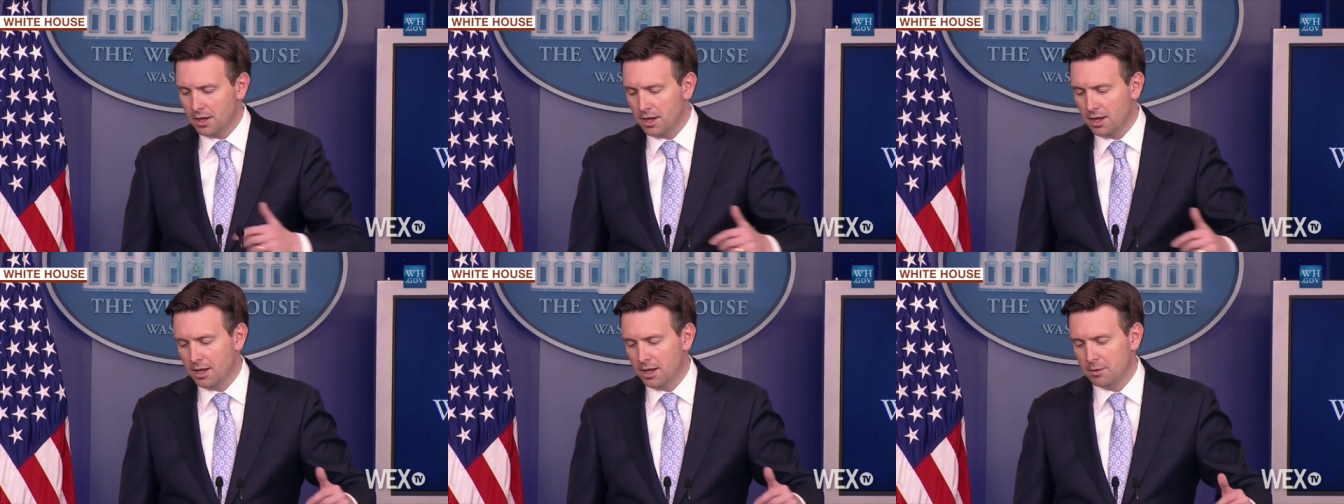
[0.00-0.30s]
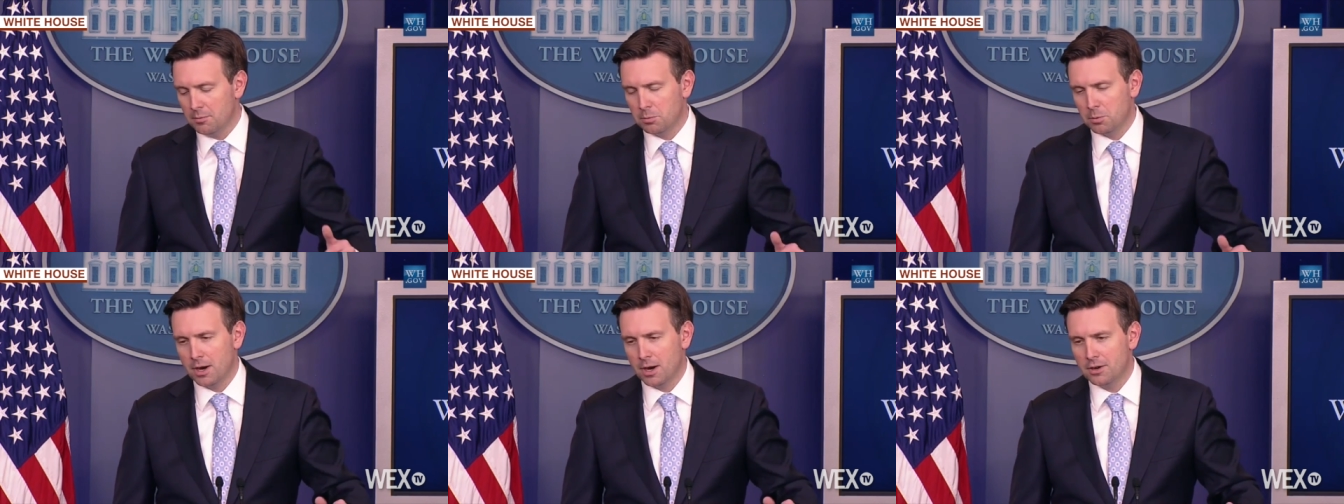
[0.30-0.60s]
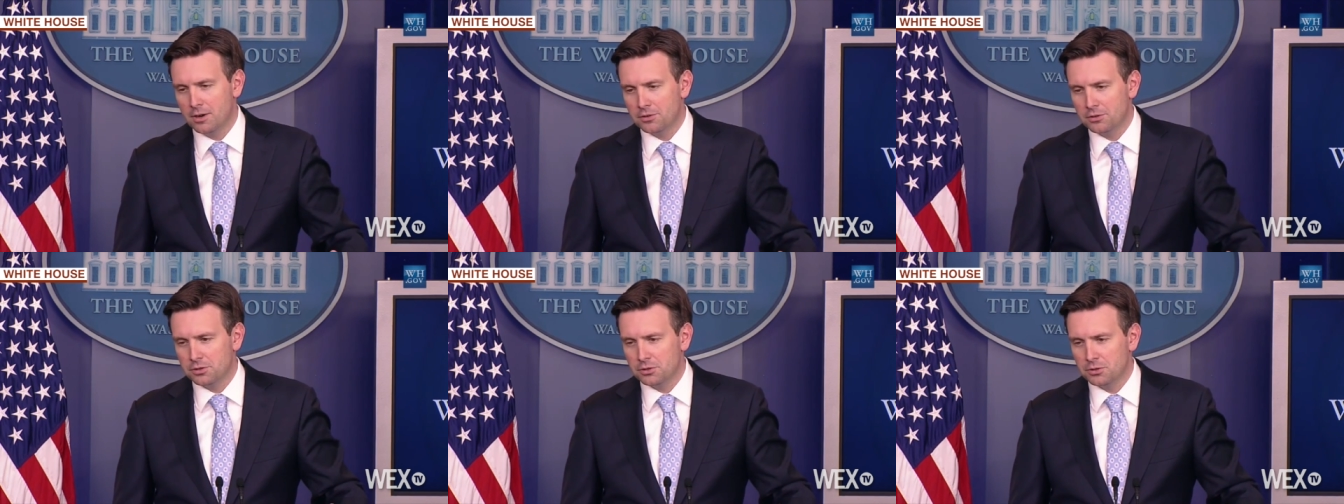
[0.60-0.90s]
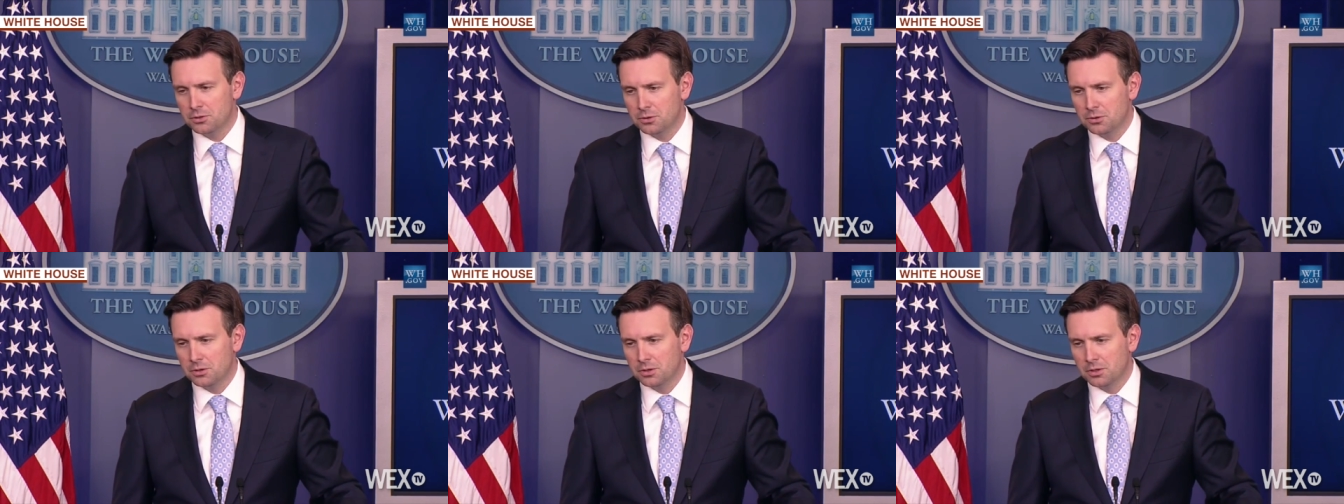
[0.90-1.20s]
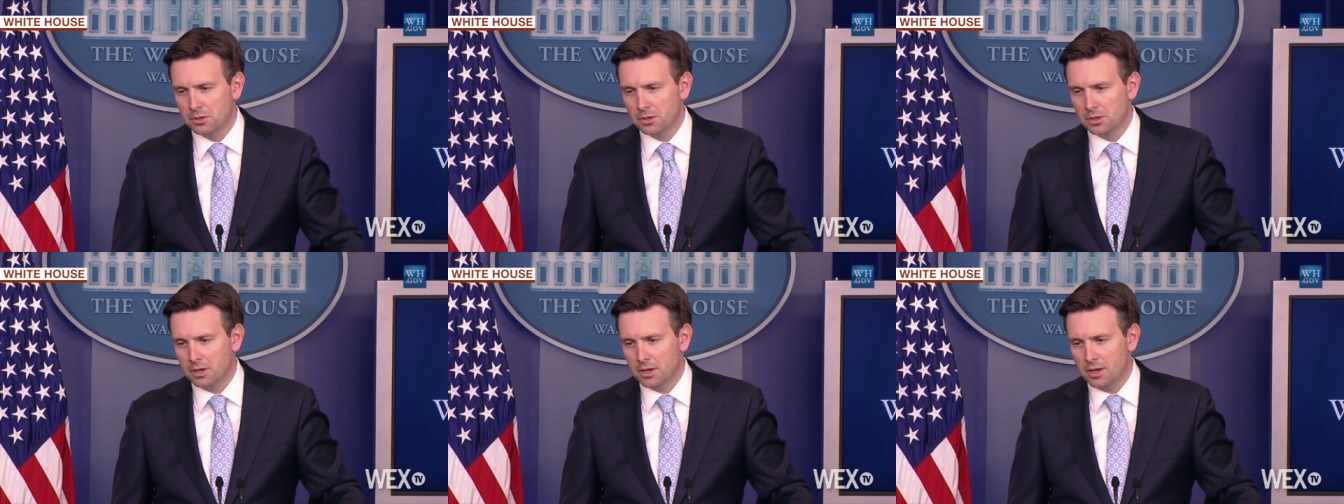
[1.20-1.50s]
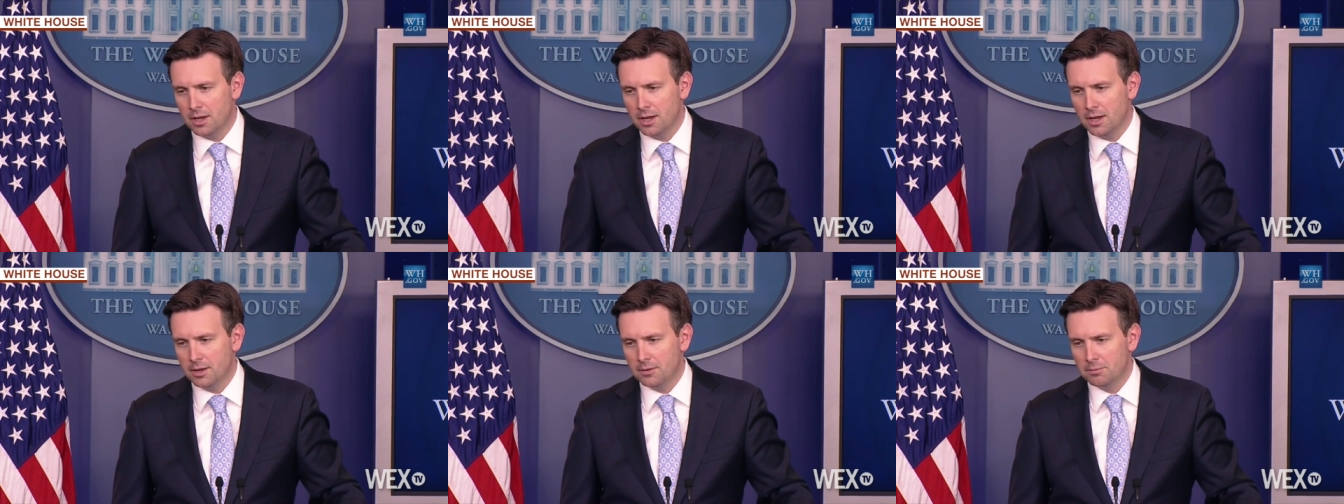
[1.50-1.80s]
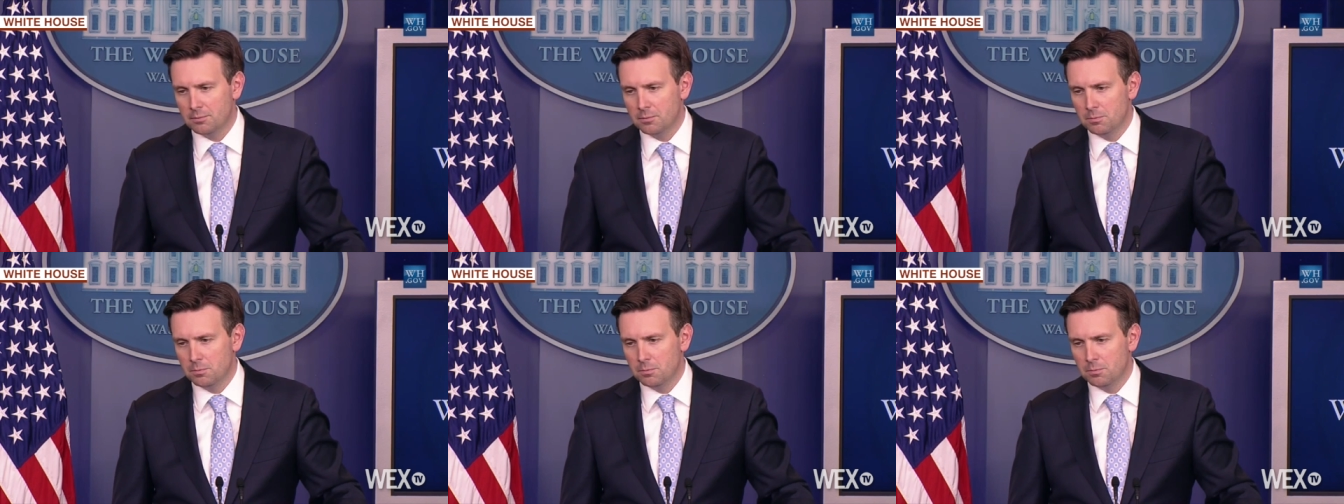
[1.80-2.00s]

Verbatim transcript: uh, prior to uh,